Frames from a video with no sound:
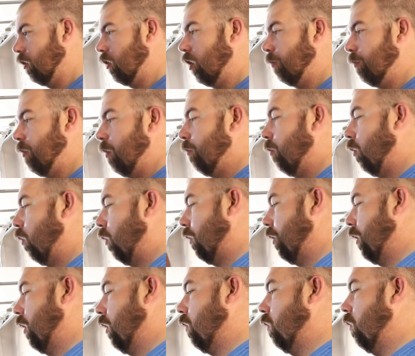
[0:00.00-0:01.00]
a little bit more
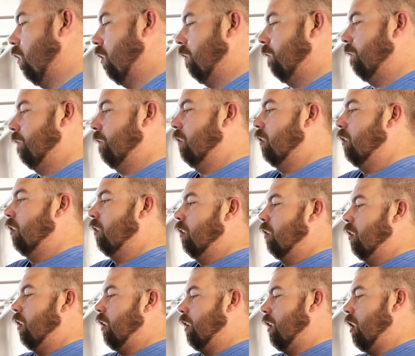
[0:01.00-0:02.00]
than a quart.
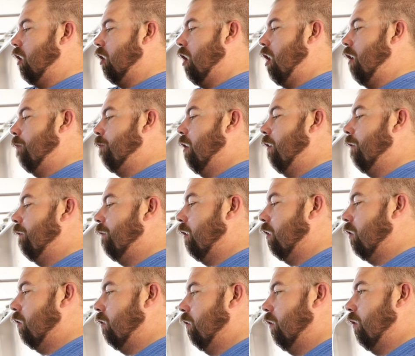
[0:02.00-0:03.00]
And now I have my
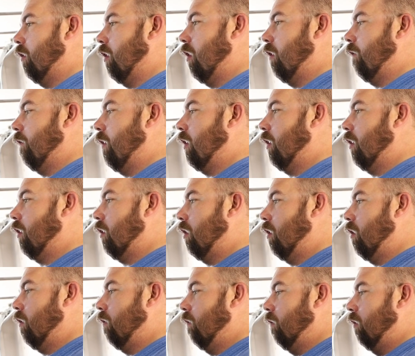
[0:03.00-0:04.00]
funnel in there ready to
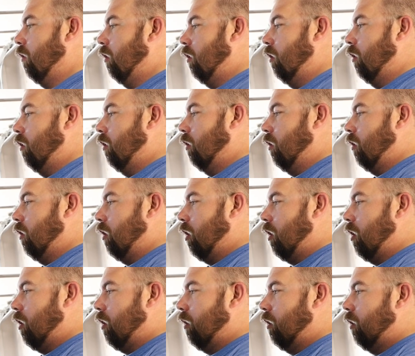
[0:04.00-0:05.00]
go.
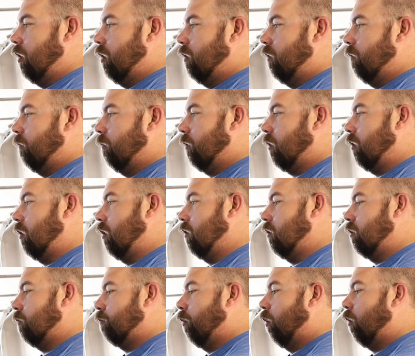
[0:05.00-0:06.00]
And now we're
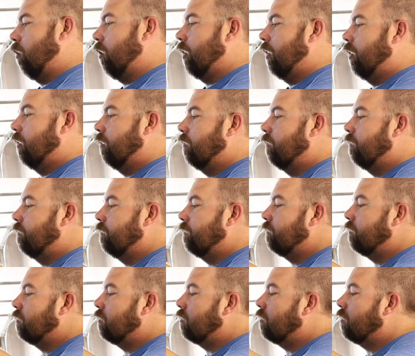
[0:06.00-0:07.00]
gonna just pour it in.
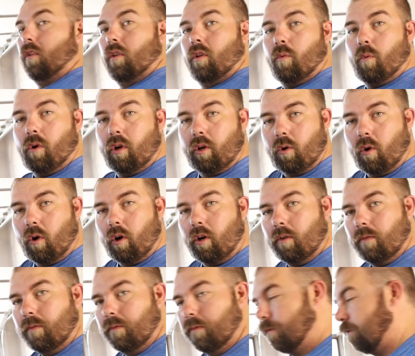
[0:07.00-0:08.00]
1
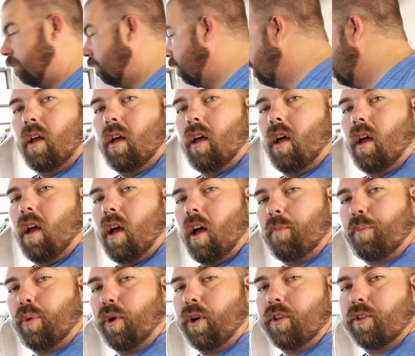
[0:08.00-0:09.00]
quart.
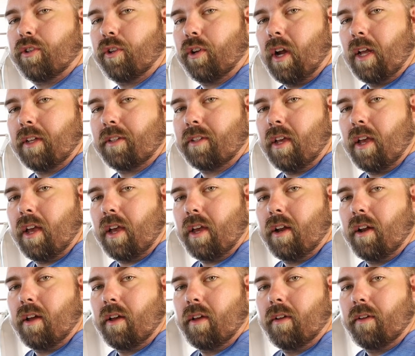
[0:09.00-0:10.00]
I'm pretty sure I
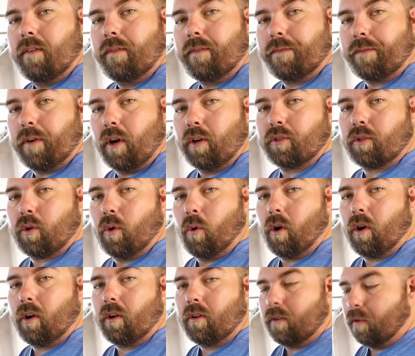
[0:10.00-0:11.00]
said first
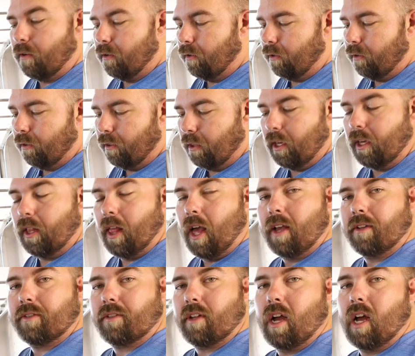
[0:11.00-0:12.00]
quart the
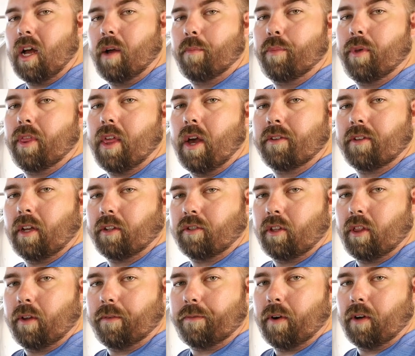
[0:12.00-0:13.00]
last time, but that was
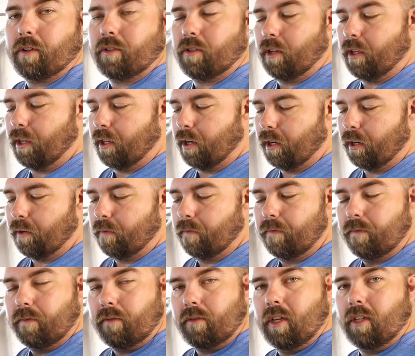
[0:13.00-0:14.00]
actually the first liter.
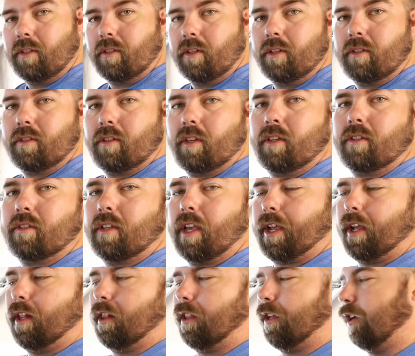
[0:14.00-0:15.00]
This is the
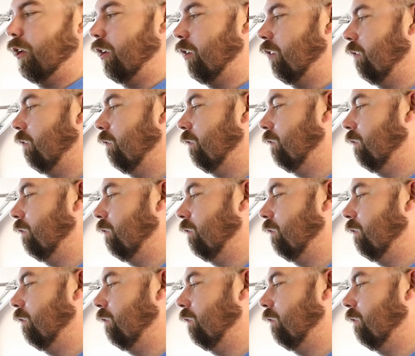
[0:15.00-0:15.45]
second liter,